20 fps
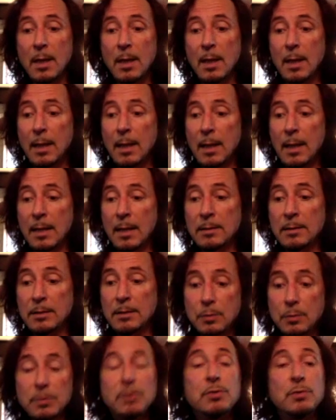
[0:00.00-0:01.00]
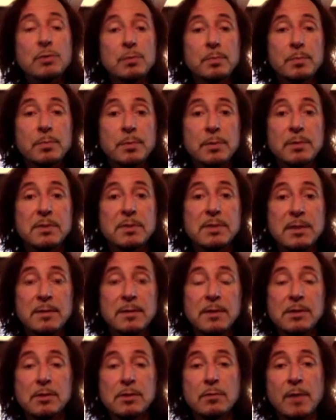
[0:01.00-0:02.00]
and YouTube, you'll see
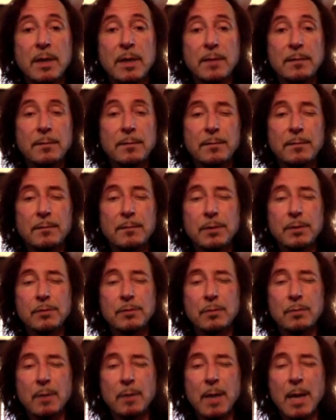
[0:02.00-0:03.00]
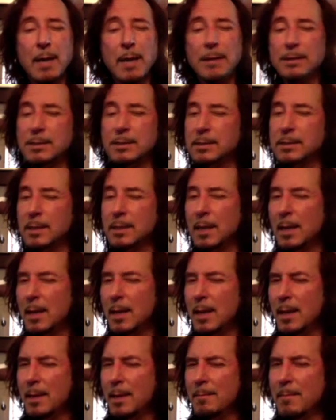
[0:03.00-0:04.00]
these great 3 tracks.
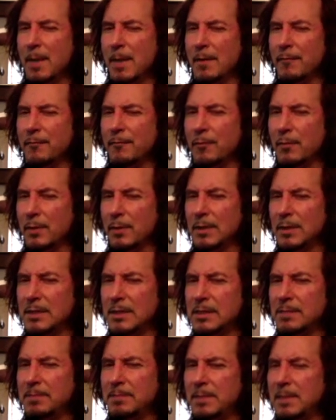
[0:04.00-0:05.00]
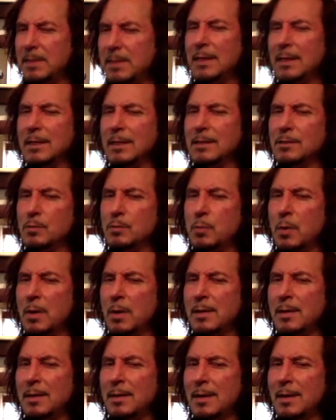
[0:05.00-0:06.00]
Metaphorically Speaking is
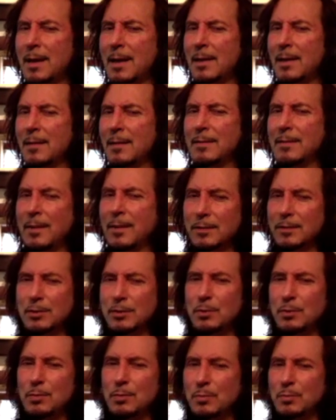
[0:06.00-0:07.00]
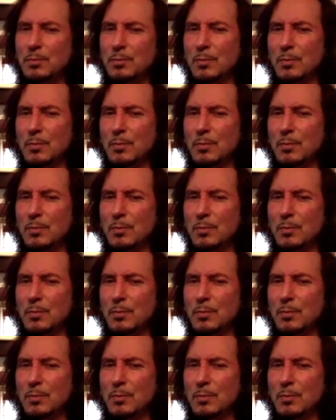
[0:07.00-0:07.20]
one. The other 2,